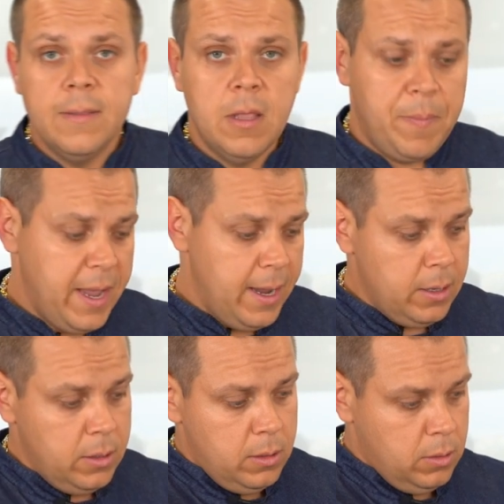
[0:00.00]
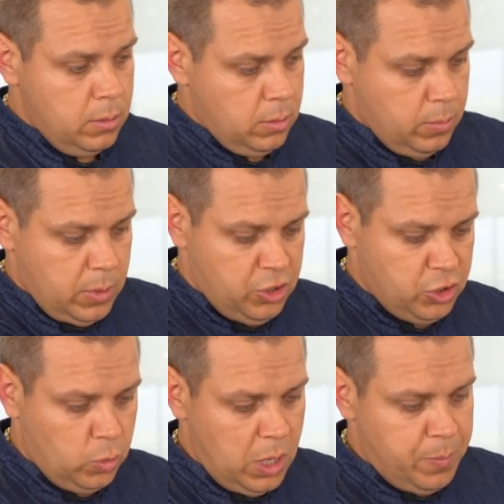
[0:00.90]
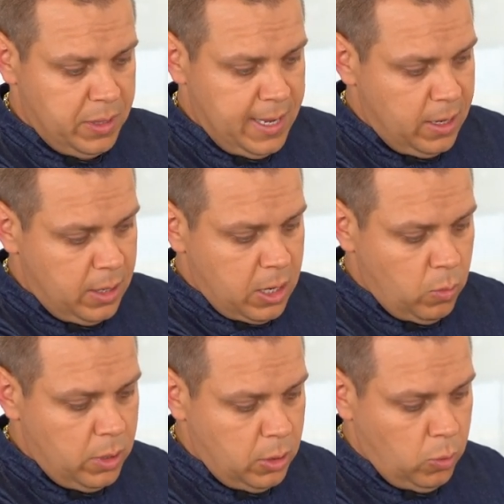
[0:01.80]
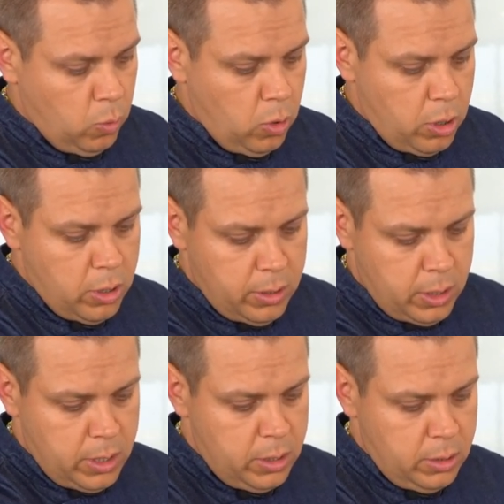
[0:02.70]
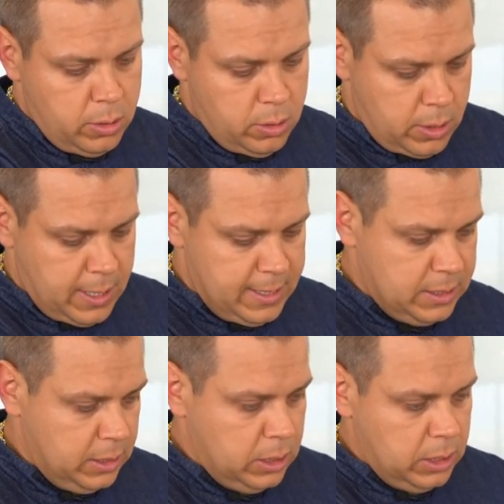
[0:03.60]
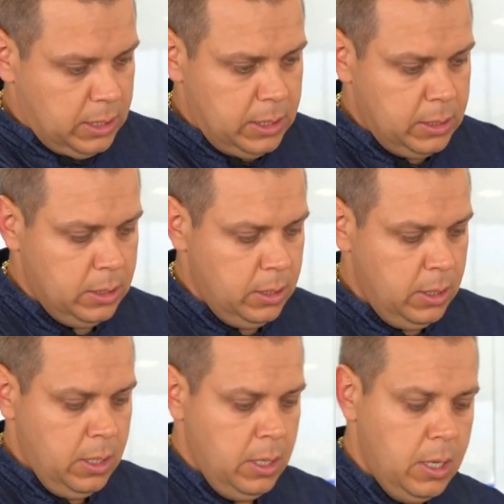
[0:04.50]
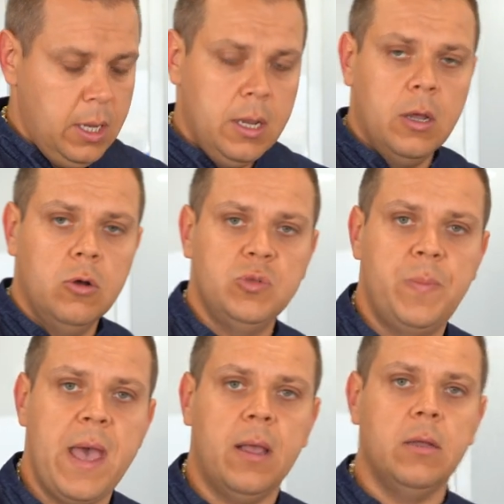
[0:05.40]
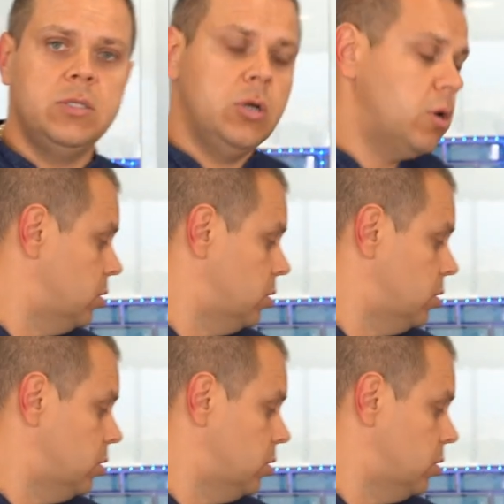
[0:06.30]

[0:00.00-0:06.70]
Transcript: the pan, and just wipe it down. I don't want no water in there. Nice and clean. And it goes back onto our